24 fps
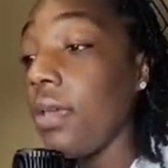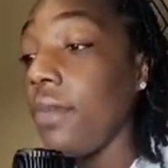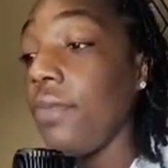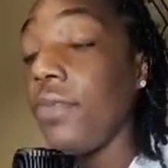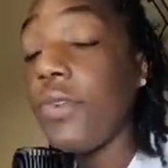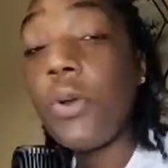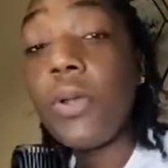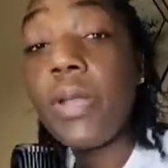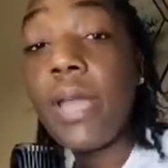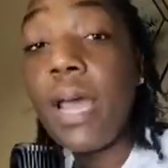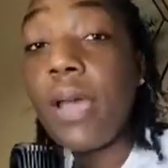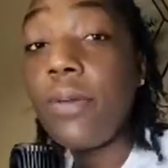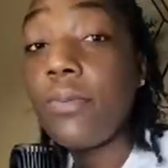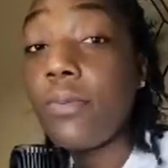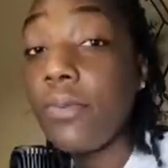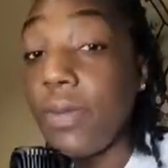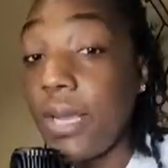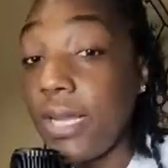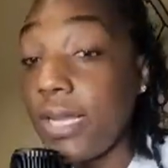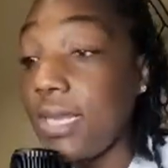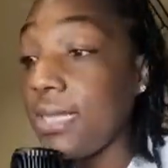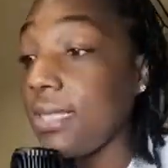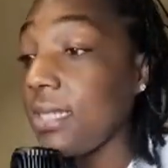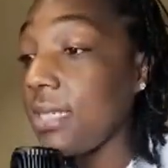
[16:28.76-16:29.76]
If you're not
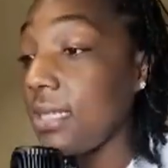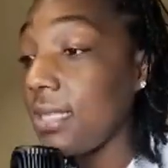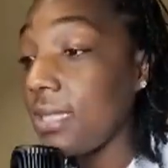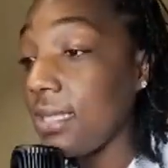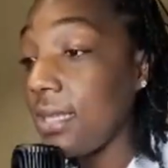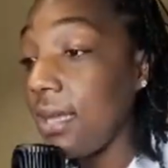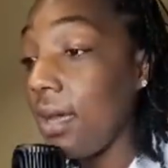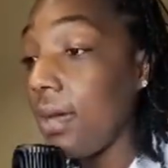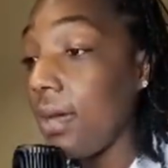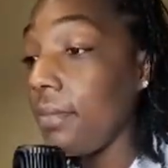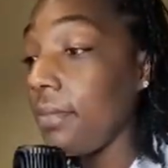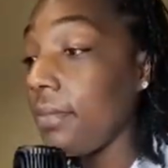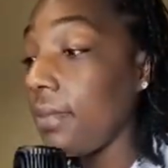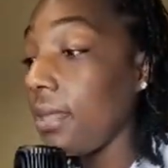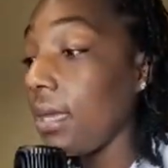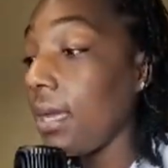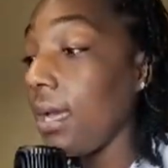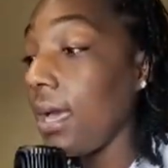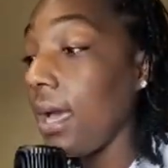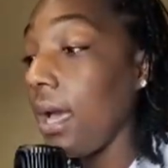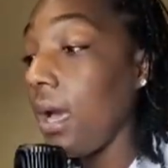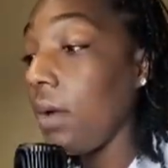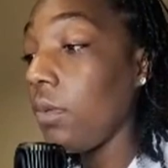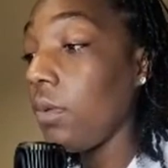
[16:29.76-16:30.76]
ready to stop,
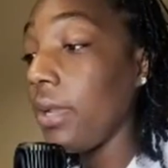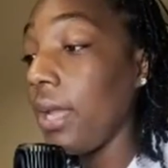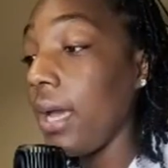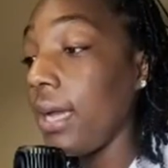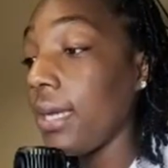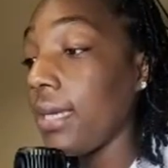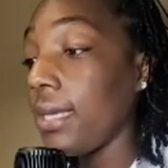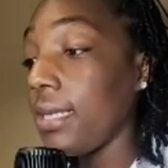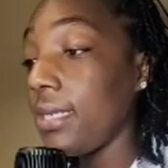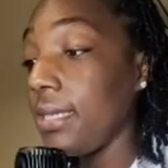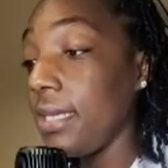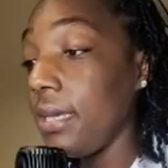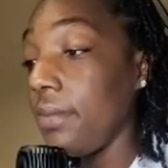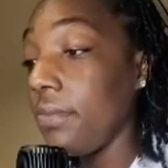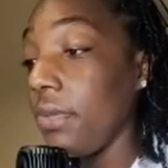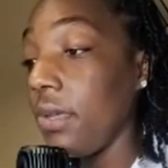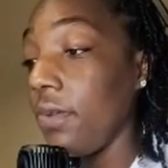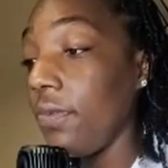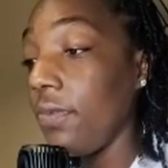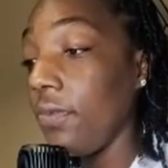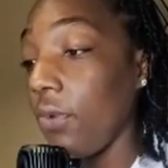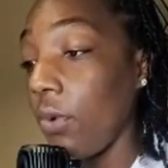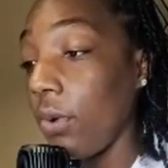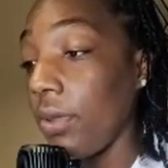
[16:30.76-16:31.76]
then God will not
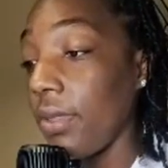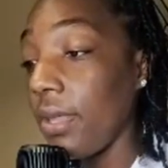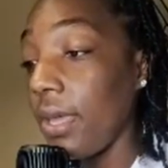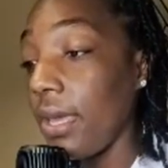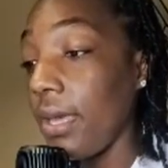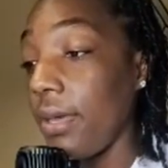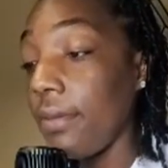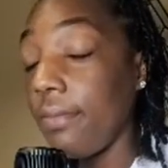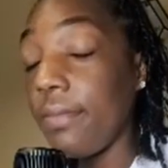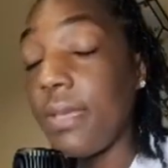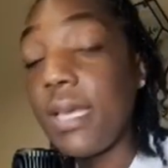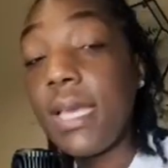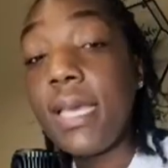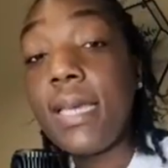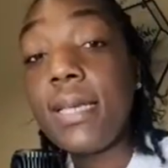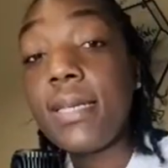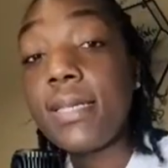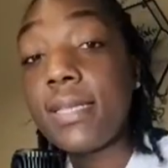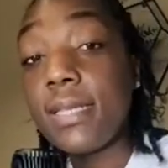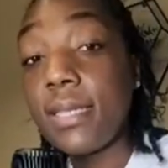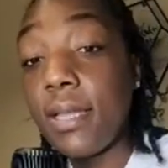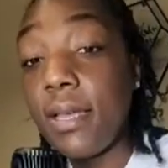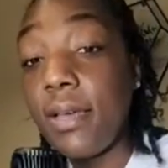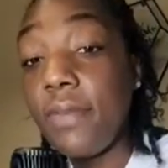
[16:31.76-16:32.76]
condemn you for that.
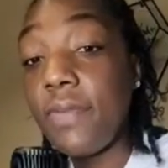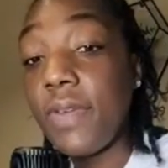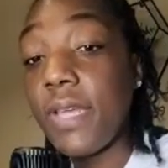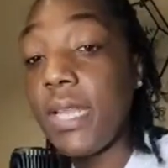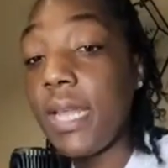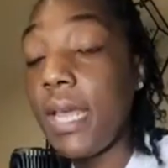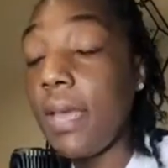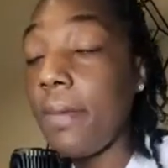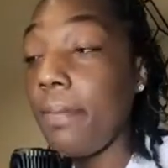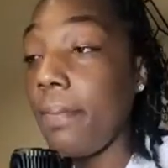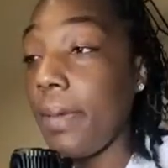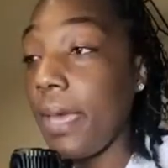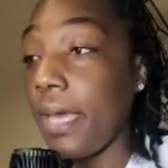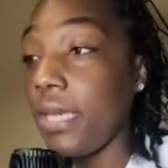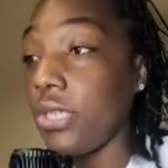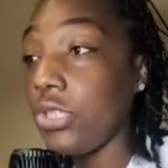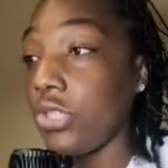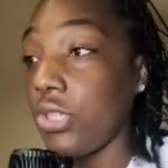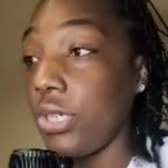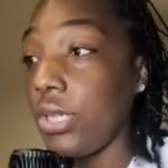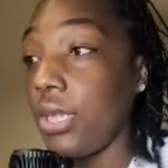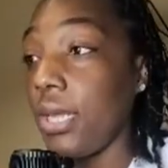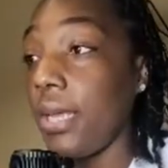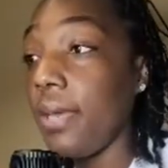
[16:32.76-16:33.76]
He is loving and
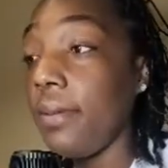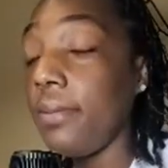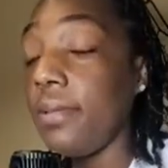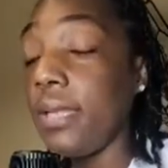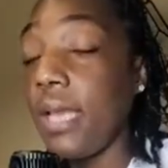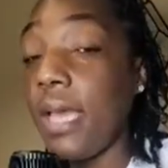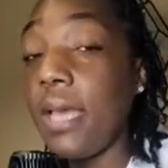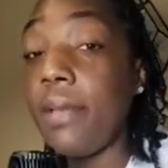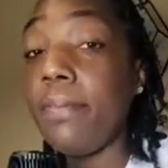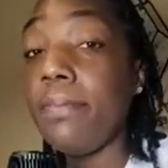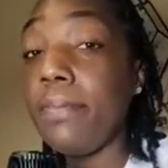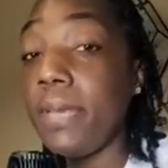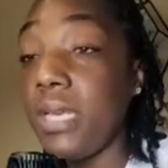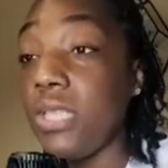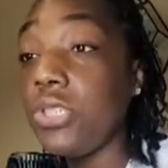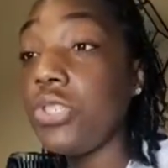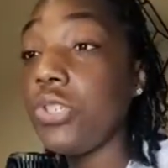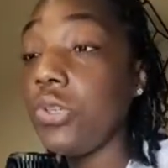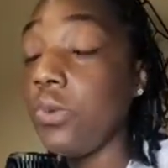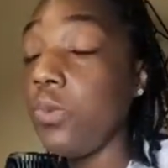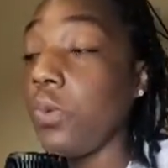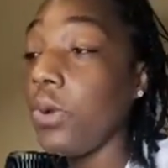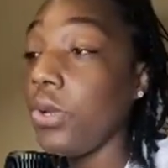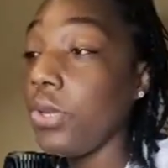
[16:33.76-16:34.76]
patient and
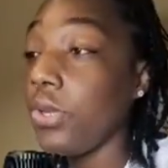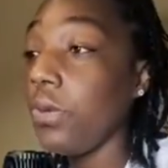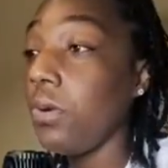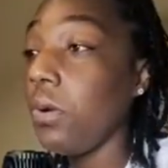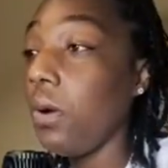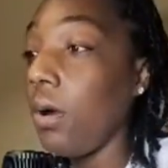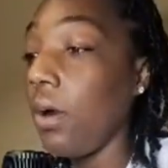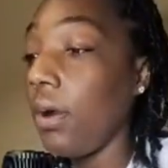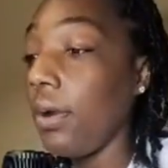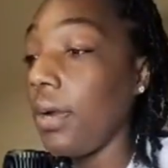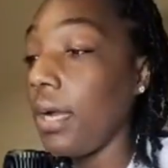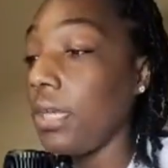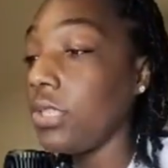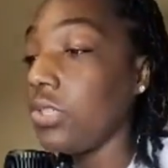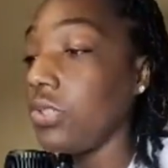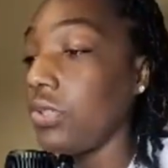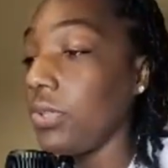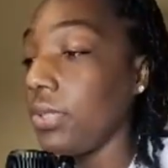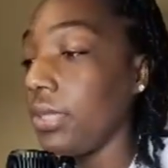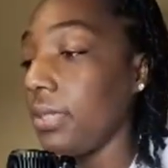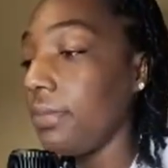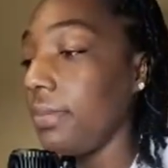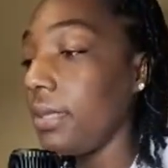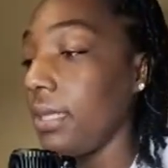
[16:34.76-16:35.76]
meets you where you are. I
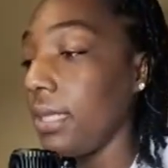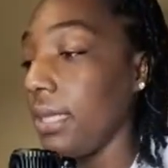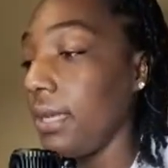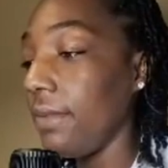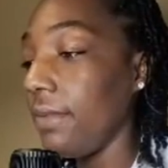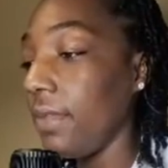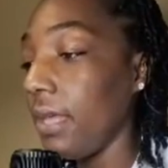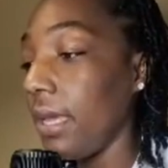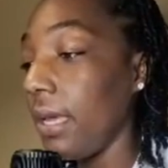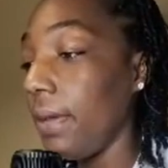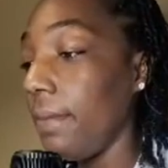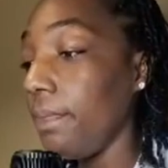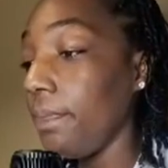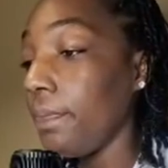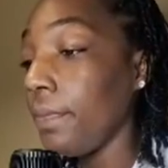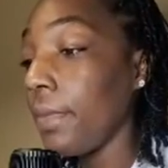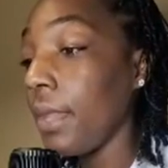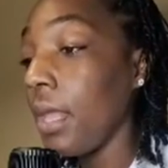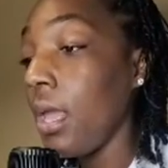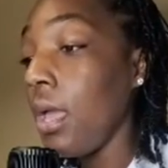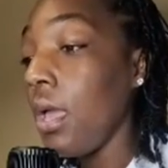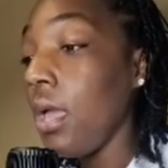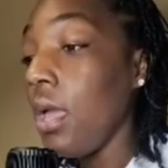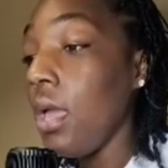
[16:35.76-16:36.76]
truly believe that.
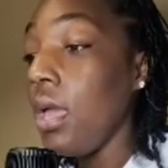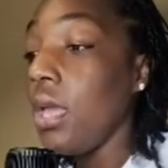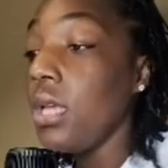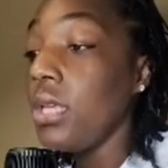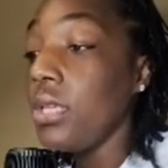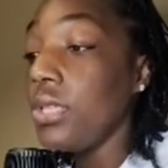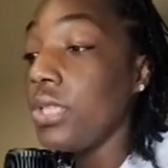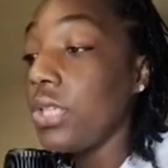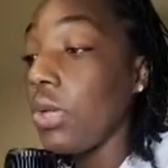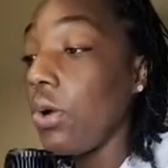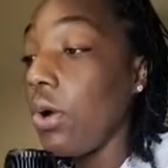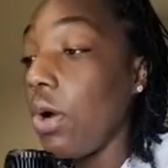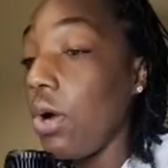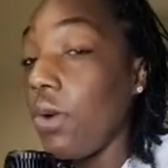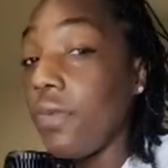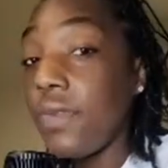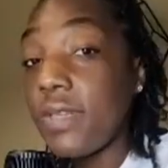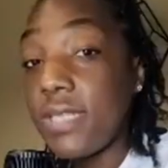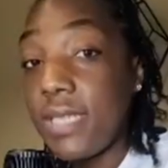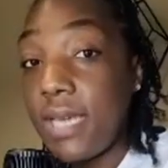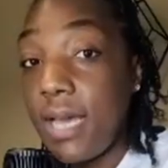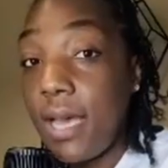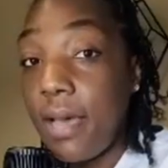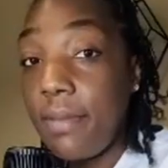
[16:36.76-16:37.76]
So
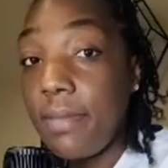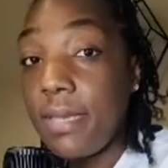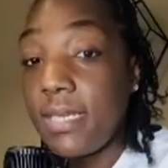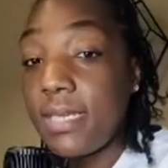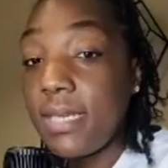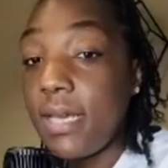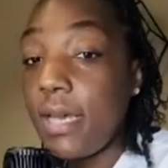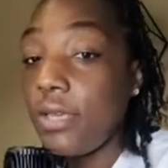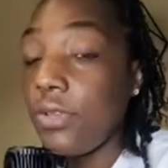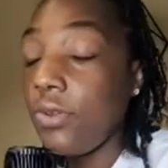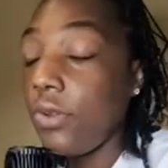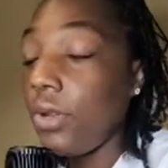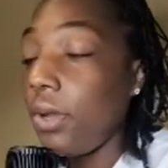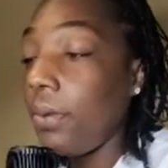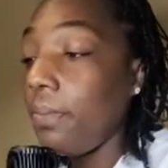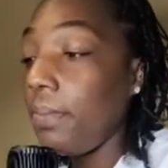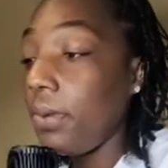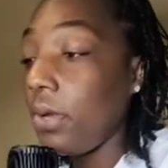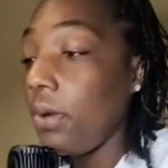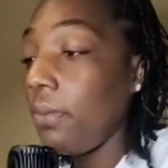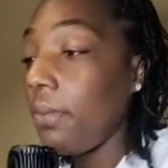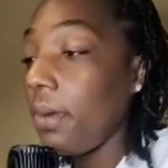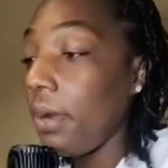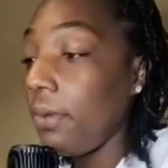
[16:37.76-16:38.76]
over time, as I,
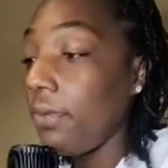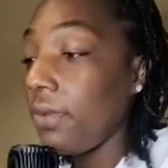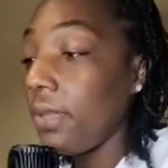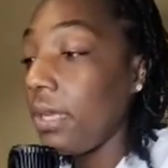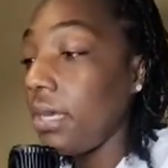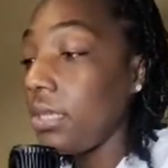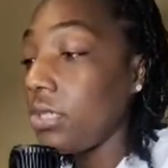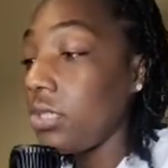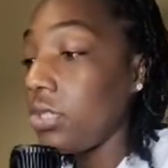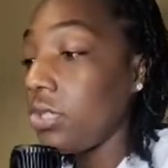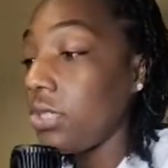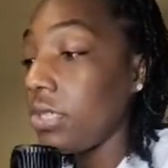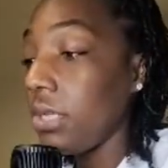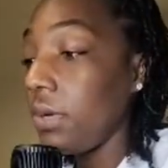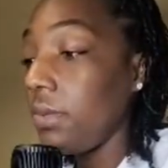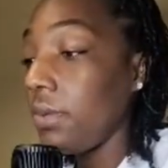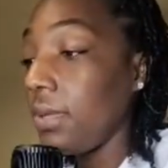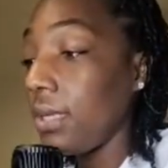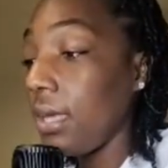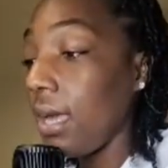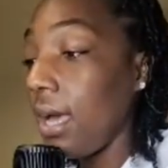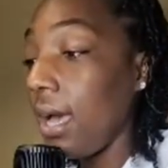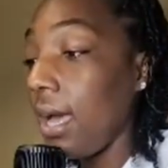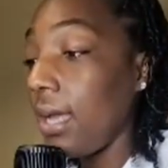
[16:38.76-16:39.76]
built my
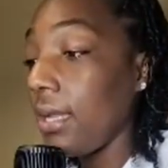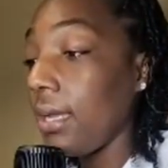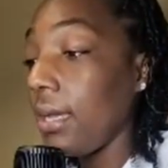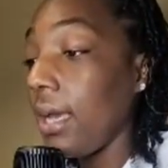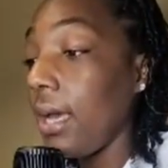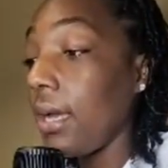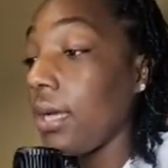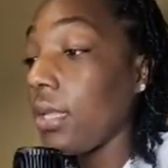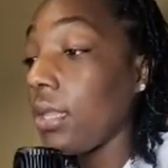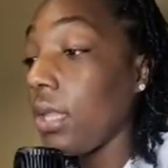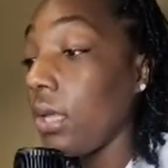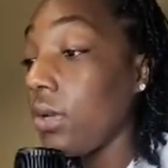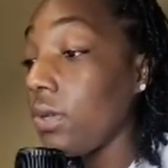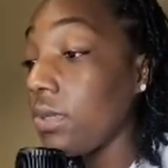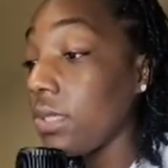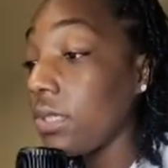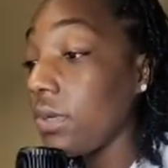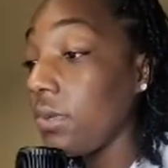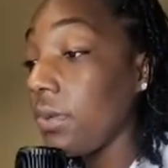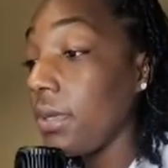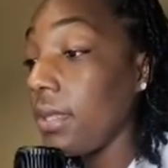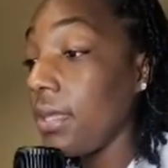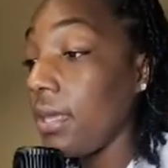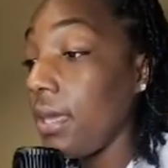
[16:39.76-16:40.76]
relationship with God and got
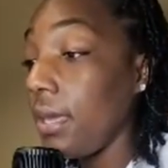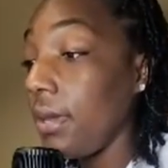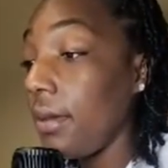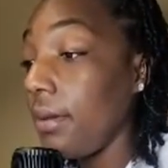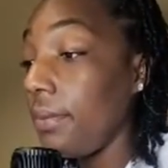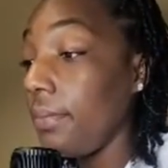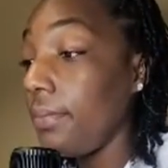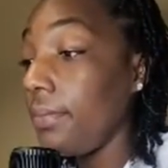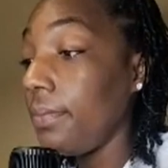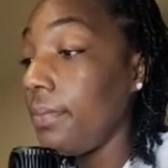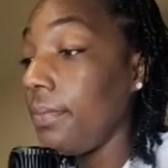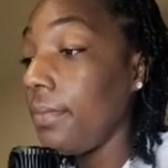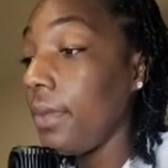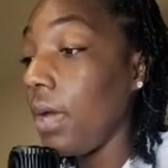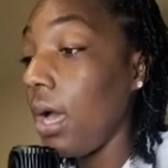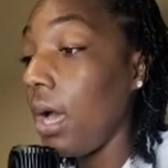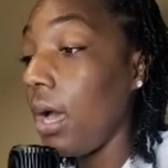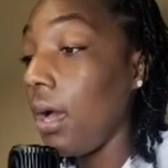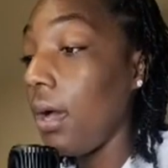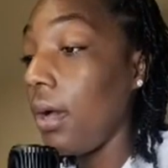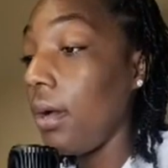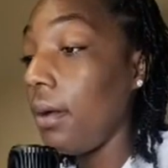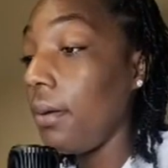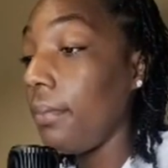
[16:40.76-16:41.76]
closer with him,
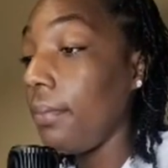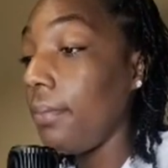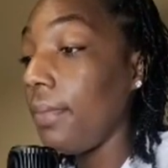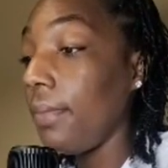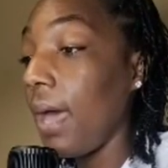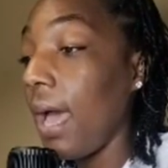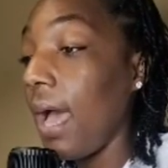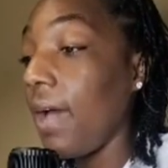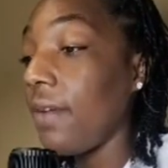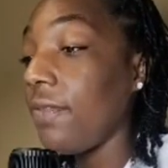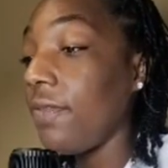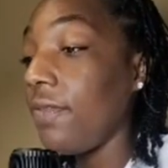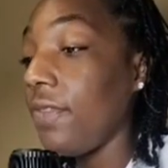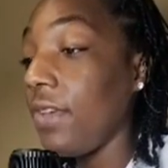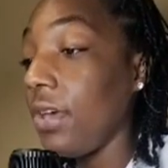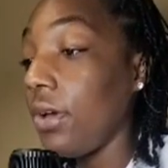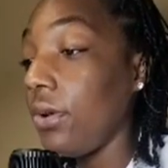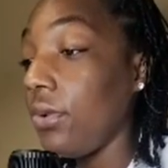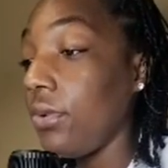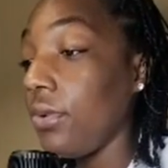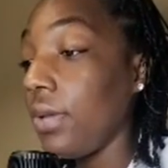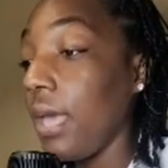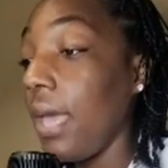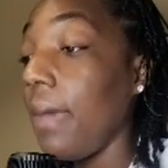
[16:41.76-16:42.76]
I
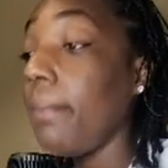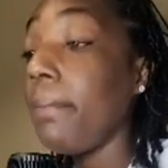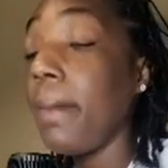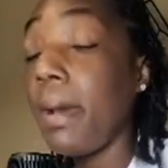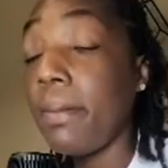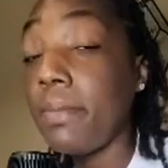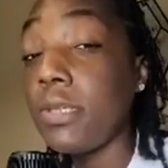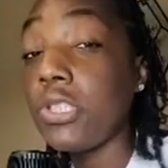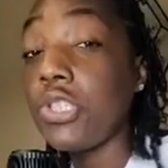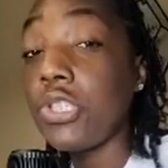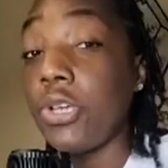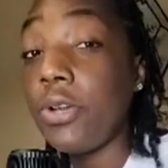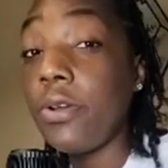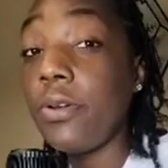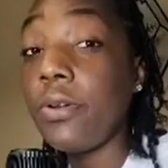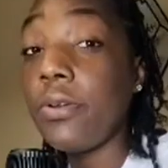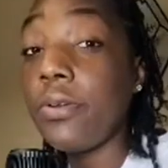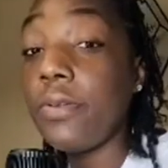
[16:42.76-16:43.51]
felt, and my